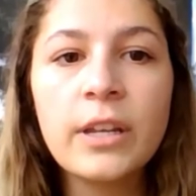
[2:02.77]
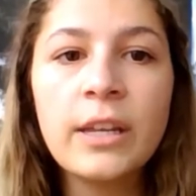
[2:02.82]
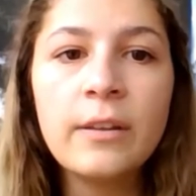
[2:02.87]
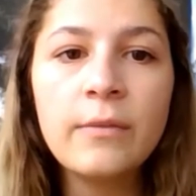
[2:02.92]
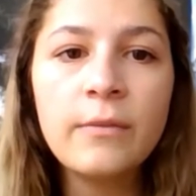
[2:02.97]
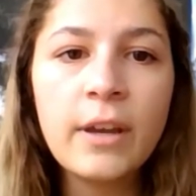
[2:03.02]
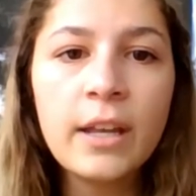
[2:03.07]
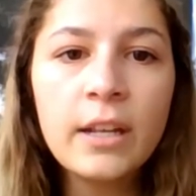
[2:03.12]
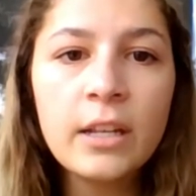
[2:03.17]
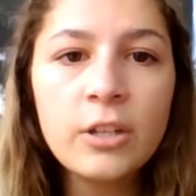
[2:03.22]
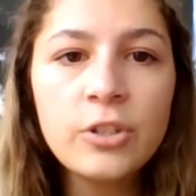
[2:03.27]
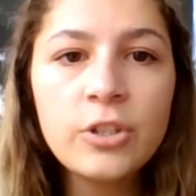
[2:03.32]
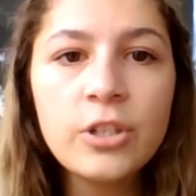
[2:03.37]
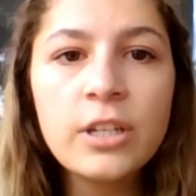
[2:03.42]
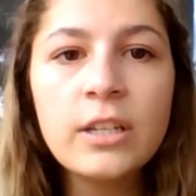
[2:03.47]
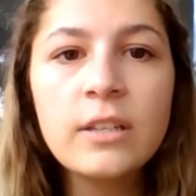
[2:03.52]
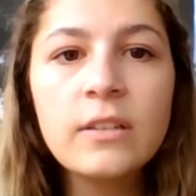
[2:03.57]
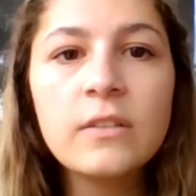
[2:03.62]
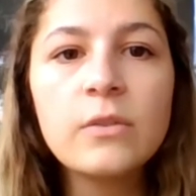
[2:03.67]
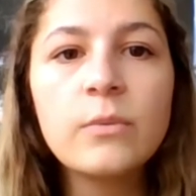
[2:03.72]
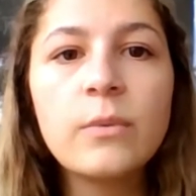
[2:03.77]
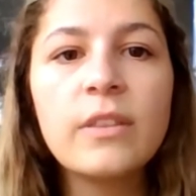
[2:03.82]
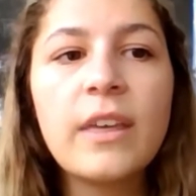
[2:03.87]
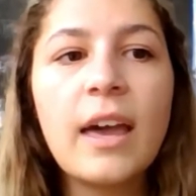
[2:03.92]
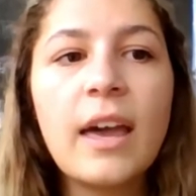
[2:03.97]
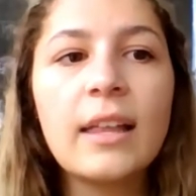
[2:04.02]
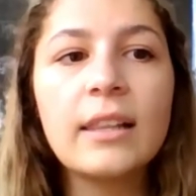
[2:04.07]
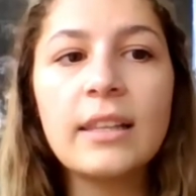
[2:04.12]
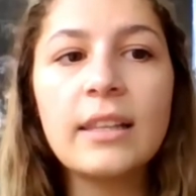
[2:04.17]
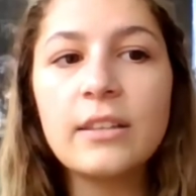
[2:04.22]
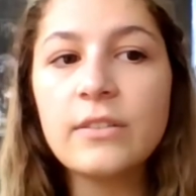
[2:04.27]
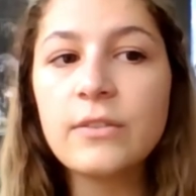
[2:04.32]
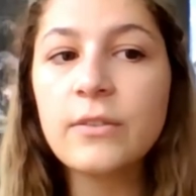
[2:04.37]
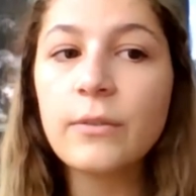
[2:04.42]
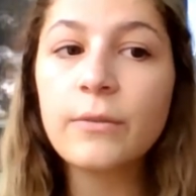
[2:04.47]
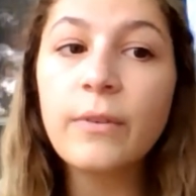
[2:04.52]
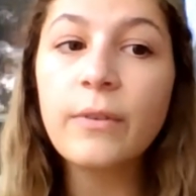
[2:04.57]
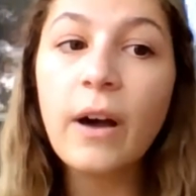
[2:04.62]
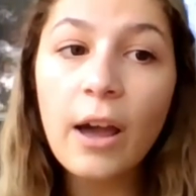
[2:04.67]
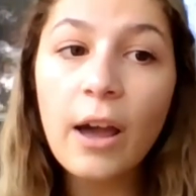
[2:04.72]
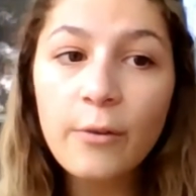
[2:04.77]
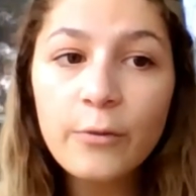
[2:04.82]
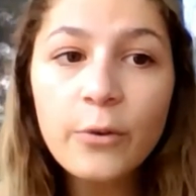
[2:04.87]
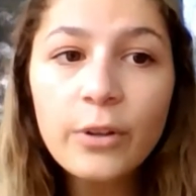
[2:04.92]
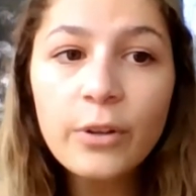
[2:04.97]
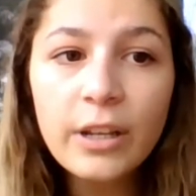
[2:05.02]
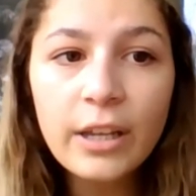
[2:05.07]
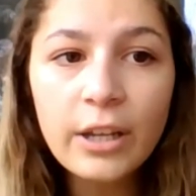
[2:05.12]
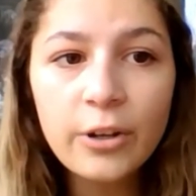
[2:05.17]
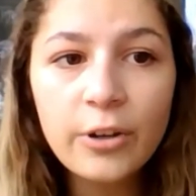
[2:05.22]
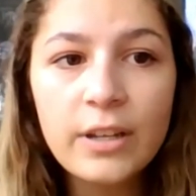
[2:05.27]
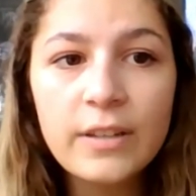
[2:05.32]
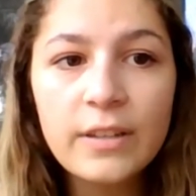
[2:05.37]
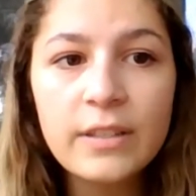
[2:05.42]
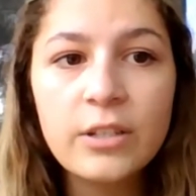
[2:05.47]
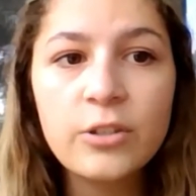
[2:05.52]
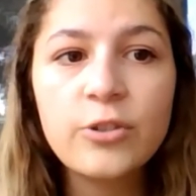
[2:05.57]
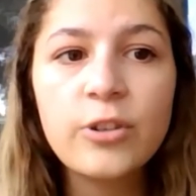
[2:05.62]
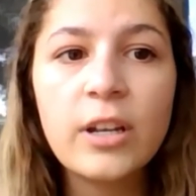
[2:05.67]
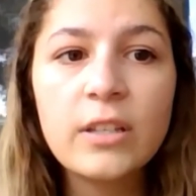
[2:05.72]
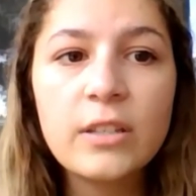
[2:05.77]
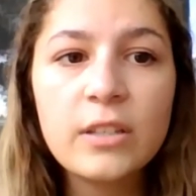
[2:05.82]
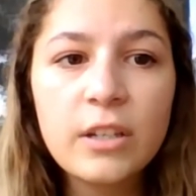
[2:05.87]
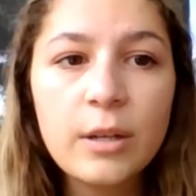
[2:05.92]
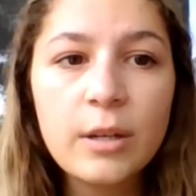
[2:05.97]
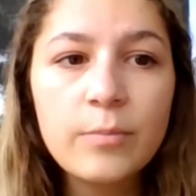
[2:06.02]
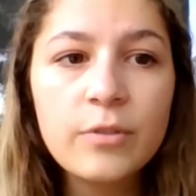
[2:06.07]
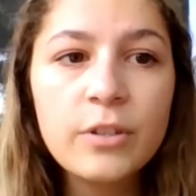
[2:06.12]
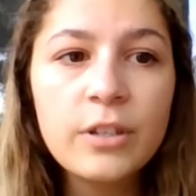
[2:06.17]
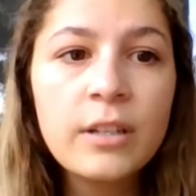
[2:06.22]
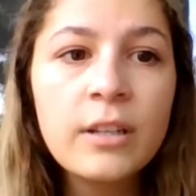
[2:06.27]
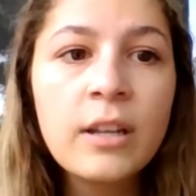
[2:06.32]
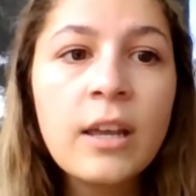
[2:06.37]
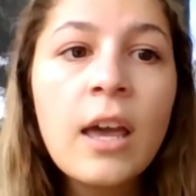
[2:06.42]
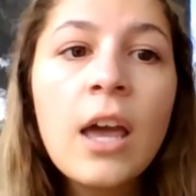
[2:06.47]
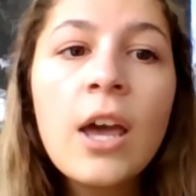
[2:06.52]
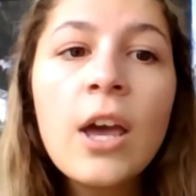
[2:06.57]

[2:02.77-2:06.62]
E. invadens genes with at least a 5-fold increase in transcription